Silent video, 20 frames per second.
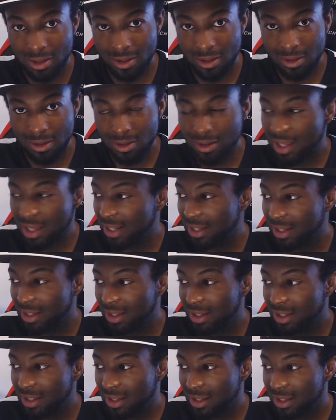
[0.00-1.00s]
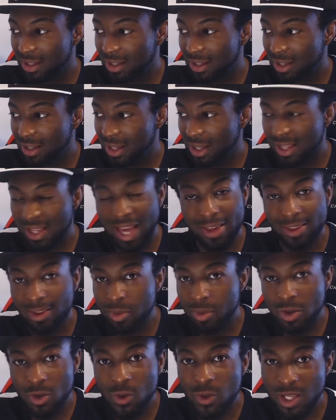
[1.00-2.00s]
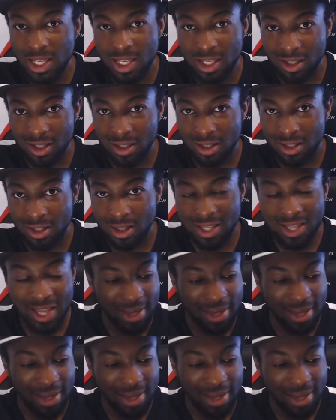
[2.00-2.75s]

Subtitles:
Like, it has to be unique. It has